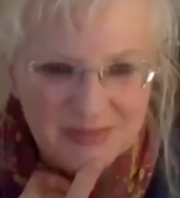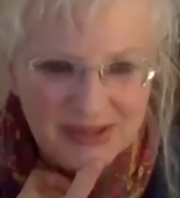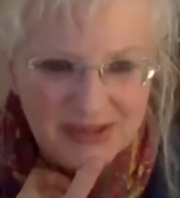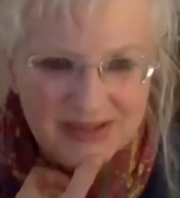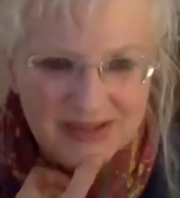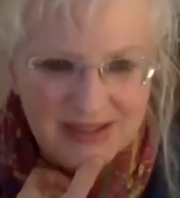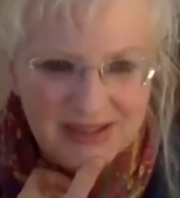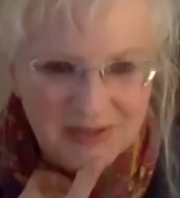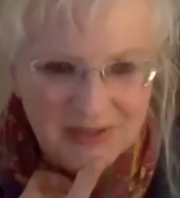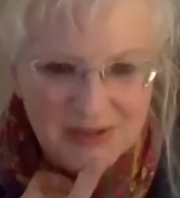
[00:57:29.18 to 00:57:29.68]

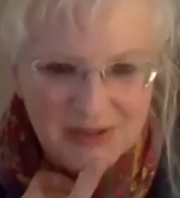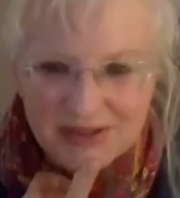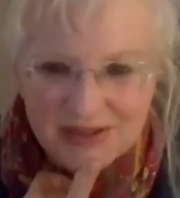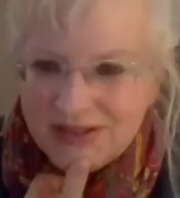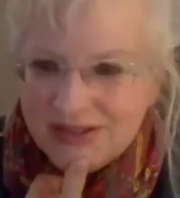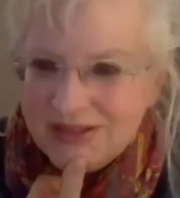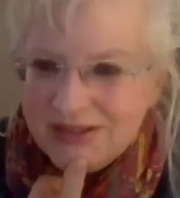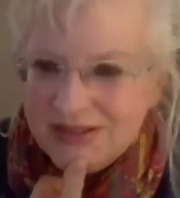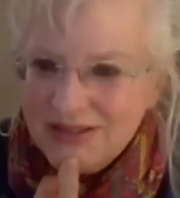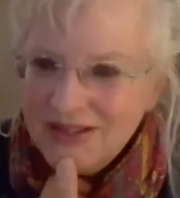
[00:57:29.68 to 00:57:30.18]
but anyway. You
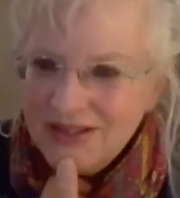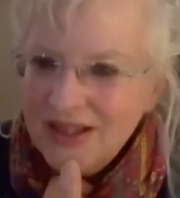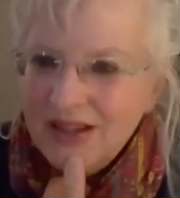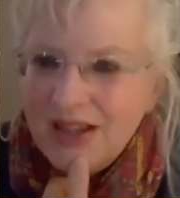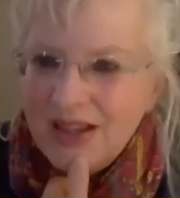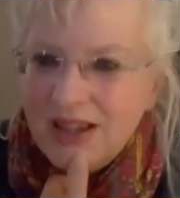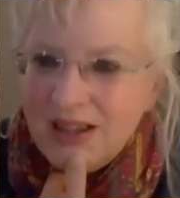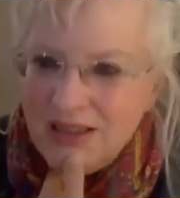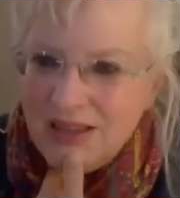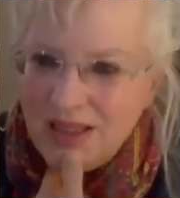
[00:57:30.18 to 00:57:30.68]
know what I would
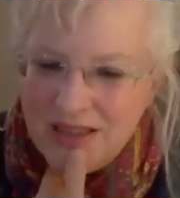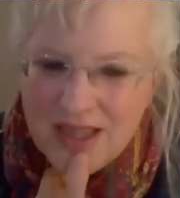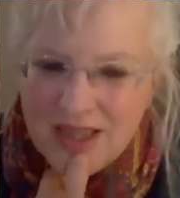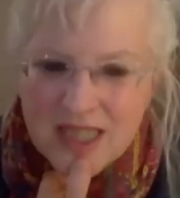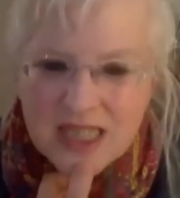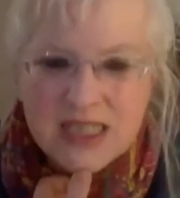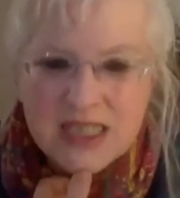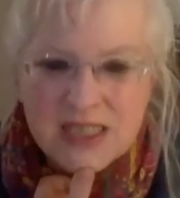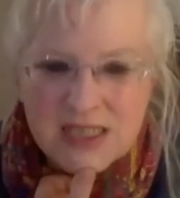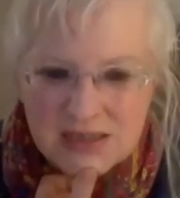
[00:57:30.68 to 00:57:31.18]
say
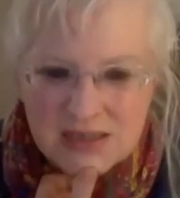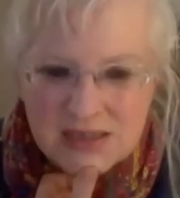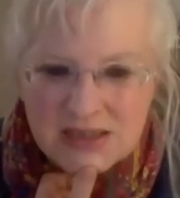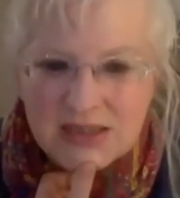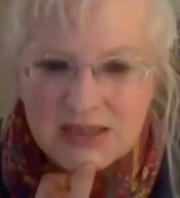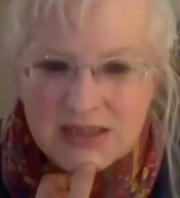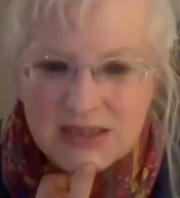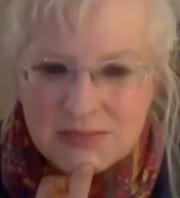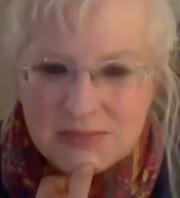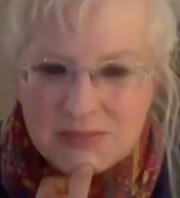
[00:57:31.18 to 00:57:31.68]
uh,
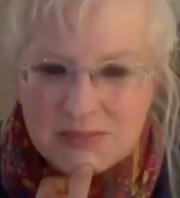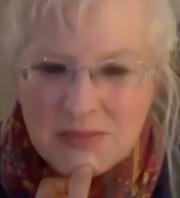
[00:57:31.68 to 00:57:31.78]
is is